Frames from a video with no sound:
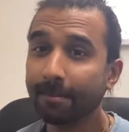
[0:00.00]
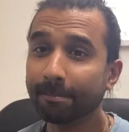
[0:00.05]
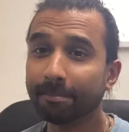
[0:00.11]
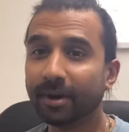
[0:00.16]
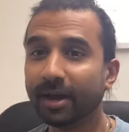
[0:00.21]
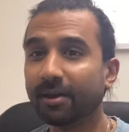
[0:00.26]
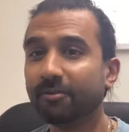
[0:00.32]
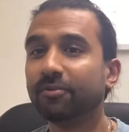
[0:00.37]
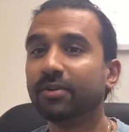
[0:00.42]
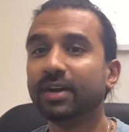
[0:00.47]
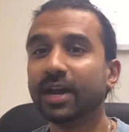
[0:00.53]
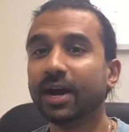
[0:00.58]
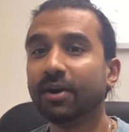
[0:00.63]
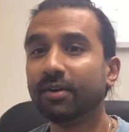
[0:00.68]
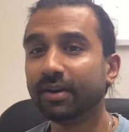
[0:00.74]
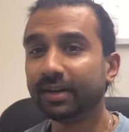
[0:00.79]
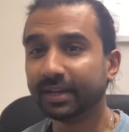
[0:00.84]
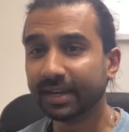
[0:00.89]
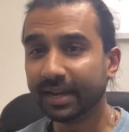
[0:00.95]
But every now
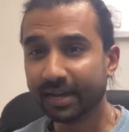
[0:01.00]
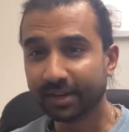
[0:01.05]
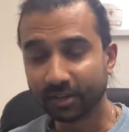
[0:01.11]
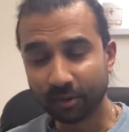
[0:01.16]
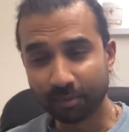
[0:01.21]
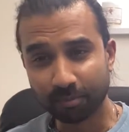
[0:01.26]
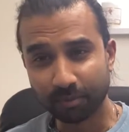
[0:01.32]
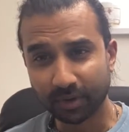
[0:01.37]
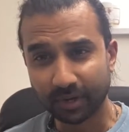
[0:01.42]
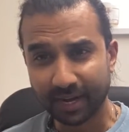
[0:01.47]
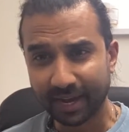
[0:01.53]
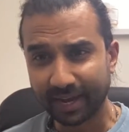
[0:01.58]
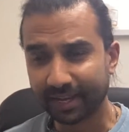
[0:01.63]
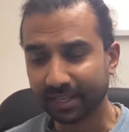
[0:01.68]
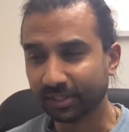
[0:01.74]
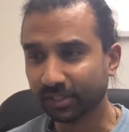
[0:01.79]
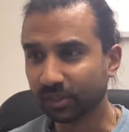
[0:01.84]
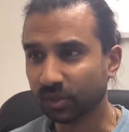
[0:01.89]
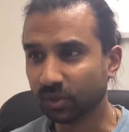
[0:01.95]
and again you put that
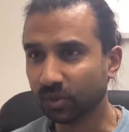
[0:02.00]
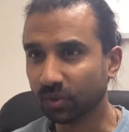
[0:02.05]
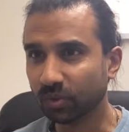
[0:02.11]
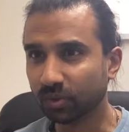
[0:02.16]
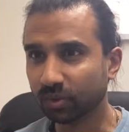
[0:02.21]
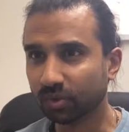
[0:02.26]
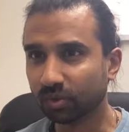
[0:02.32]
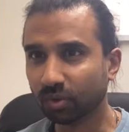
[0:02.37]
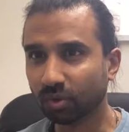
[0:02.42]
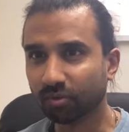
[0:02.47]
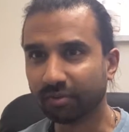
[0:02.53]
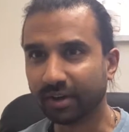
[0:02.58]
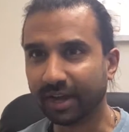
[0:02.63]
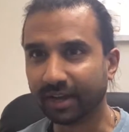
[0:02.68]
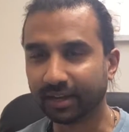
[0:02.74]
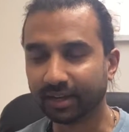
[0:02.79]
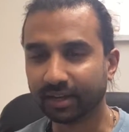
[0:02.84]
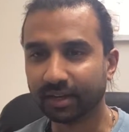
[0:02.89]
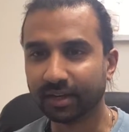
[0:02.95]
into sort of
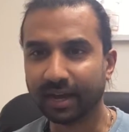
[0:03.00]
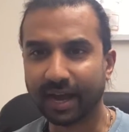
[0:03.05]
like an